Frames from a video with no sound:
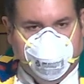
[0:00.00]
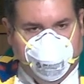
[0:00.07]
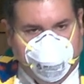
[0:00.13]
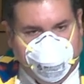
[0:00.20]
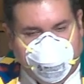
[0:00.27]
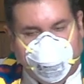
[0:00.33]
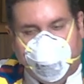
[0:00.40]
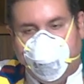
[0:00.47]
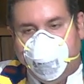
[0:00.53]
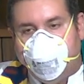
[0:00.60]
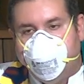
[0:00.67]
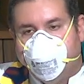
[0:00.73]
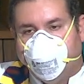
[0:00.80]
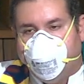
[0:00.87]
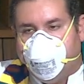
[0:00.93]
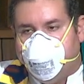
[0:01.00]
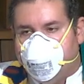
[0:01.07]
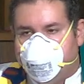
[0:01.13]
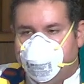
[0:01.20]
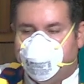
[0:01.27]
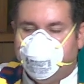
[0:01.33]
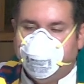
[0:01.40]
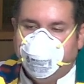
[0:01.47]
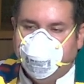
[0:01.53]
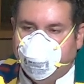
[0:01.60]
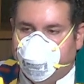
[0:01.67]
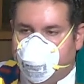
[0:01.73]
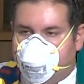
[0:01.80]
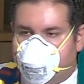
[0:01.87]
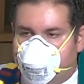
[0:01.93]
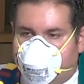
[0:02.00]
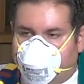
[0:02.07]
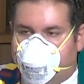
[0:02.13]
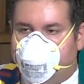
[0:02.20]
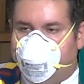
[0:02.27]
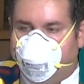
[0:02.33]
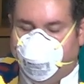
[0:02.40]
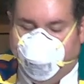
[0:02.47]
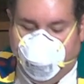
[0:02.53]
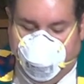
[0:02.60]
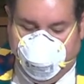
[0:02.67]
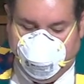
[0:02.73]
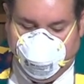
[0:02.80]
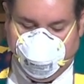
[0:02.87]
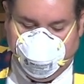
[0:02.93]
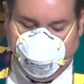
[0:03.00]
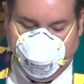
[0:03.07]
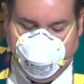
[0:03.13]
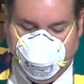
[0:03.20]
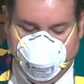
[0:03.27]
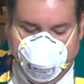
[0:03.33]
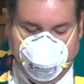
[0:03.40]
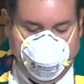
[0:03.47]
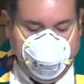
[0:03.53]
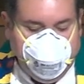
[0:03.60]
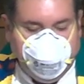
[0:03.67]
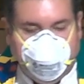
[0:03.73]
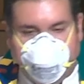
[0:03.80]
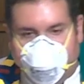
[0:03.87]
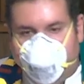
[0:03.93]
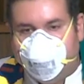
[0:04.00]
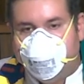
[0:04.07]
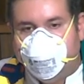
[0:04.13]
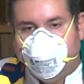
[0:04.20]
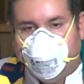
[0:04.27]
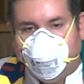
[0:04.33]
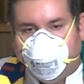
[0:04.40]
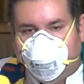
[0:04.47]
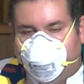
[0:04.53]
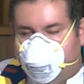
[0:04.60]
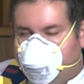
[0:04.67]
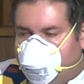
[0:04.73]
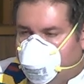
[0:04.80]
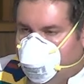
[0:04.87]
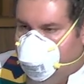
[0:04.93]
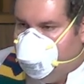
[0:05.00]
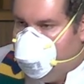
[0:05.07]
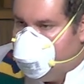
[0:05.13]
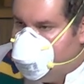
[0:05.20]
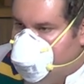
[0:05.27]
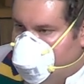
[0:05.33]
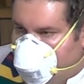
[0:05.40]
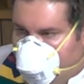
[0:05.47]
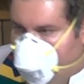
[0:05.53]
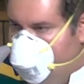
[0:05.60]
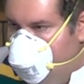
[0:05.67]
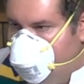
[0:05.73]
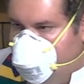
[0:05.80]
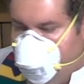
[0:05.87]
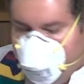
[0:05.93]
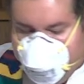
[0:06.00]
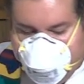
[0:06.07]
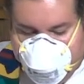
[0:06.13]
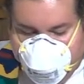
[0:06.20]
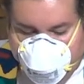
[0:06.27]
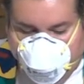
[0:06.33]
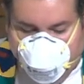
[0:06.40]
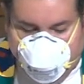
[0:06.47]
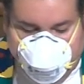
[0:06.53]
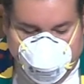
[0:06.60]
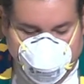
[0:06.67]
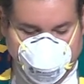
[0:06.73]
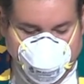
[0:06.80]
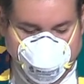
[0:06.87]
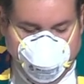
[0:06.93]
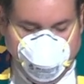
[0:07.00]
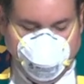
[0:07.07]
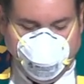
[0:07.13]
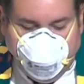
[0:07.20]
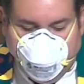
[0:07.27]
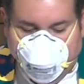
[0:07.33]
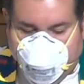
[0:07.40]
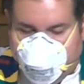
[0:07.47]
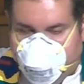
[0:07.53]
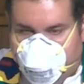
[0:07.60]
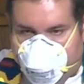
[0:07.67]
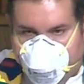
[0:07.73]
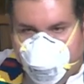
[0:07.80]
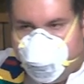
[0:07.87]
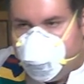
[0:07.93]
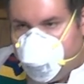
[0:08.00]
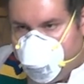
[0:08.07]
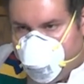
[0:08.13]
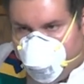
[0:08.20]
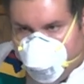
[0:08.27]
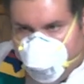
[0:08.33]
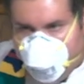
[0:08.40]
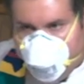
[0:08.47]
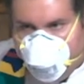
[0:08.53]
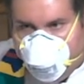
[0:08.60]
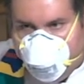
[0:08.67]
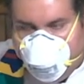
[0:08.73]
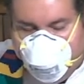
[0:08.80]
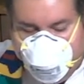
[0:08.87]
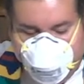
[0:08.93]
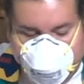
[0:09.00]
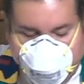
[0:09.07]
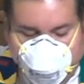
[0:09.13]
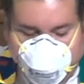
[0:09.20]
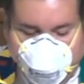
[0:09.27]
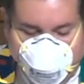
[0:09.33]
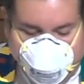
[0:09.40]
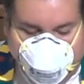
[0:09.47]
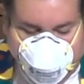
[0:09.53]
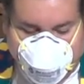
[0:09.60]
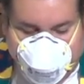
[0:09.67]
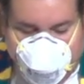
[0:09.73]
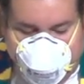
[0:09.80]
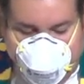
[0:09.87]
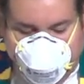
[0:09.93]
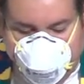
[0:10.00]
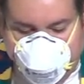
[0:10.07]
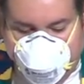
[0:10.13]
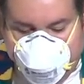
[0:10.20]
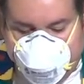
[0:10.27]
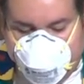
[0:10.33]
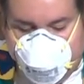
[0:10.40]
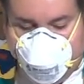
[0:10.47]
By grace, through faith. That's it. That's all there is to it is no secret ingredient. There's nothing else that